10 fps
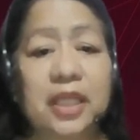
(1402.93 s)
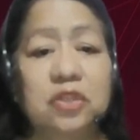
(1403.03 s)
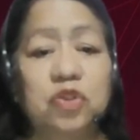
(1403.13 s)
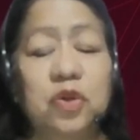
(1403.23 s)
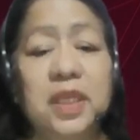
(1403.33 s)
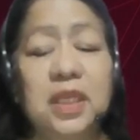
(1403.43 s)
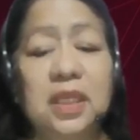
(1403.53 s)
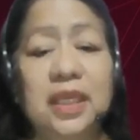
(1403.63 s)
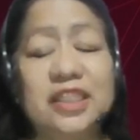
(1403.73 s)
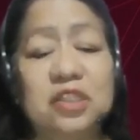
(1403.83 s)
and
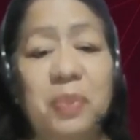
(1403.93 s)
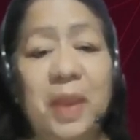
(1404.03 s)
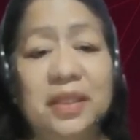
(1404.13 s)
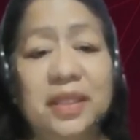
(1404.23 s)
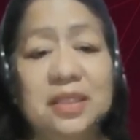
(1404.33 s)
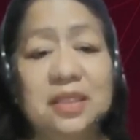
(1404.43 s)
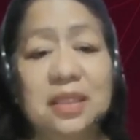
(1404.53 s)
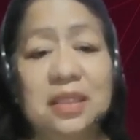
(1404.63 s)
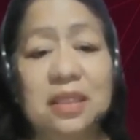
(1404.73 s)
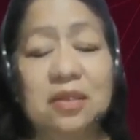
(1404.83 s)
during its
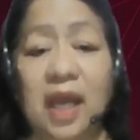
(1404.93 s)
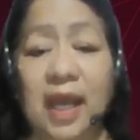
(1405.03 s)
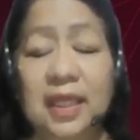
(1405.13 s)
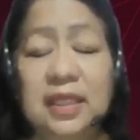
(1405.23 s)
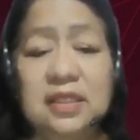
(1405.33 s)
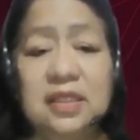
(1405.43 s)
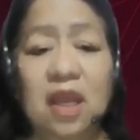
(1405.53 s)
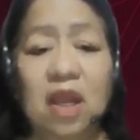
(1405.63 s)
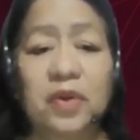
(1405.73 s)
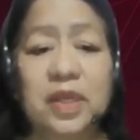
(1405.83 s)
pendency
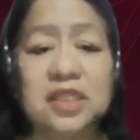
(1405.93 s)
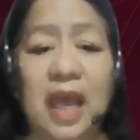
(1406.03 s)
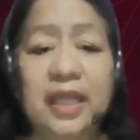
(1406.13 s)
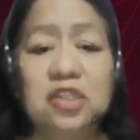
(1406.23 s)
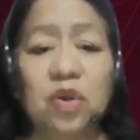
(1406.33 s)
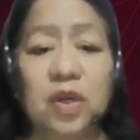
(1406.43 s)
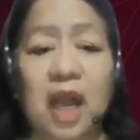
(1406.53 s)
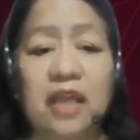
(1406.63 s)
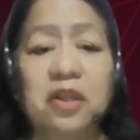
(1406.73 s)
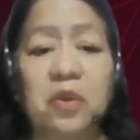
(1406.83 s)
dies, resigns,
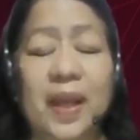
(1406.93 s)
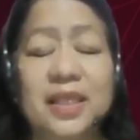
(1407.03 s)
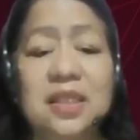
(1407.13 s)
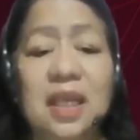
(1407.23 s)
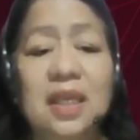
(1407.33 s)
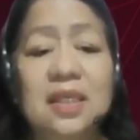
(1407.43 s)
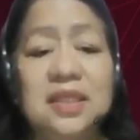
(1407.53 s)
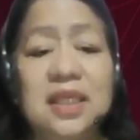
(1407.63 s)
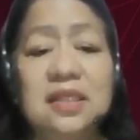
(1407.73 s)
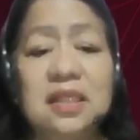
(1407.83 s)
or otherwise
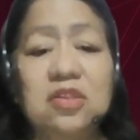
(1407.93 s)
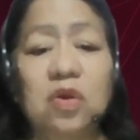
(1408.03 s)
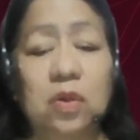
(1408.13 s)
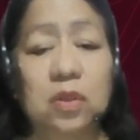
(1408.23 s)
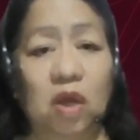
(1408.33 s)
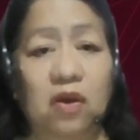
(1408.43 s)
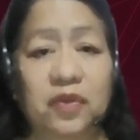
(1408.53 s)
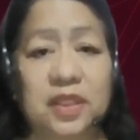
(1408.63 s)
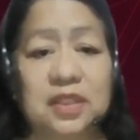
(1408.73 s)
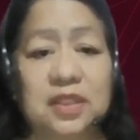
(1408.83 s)
ceases to hold
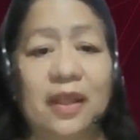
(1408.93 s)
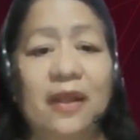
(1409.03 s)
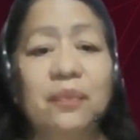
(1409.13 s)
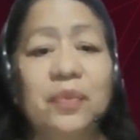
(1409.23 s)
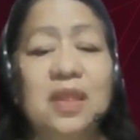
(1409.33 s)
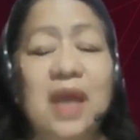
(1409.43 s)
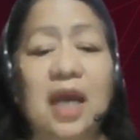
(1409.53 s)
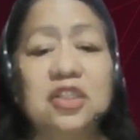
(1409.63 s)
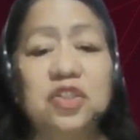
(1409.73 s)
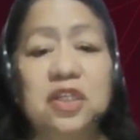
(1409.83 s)
office, the
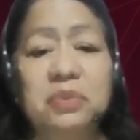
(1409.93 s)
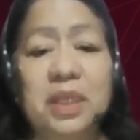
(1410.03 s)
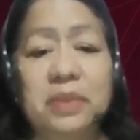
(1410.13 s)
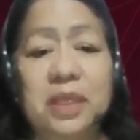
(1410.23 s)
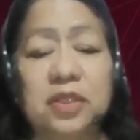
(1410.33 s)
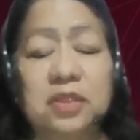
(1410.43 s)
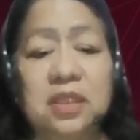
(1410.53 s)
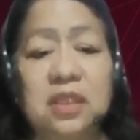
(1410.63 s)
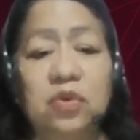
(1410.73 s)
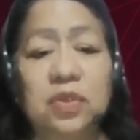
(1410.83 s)
action may be
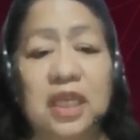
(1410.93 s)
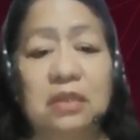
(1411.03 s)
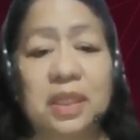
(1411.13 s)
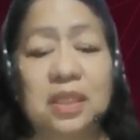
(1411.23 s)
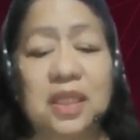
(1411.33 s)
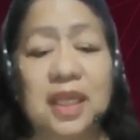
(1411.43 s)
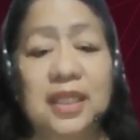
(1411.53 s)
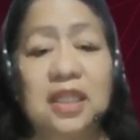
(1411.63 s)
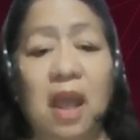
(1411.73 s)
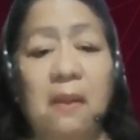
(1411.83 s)
continued and
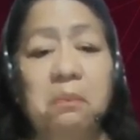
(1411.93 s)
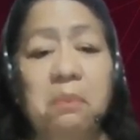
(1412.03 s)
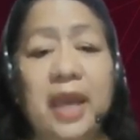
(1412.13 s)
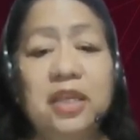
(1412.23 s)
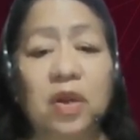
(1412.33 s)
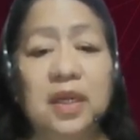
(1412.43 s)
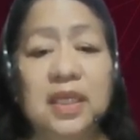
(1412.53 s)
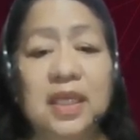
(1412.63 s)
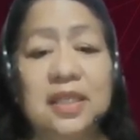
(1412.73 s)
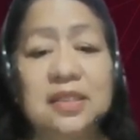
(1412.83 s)
maintained by or
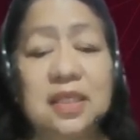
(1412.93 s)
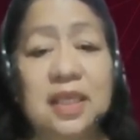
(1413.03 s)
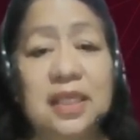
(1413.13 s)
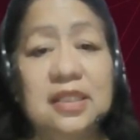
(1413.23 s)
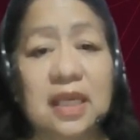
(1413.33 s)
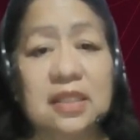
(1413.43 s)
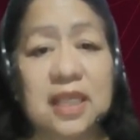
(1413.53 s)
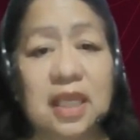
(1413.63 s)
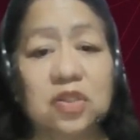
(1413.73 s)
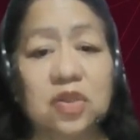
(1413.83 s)
against his
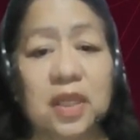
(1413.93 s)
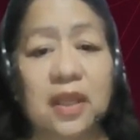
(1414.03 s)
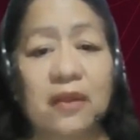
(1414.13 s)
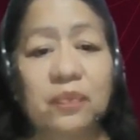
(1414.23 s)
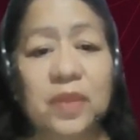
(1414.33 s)
successor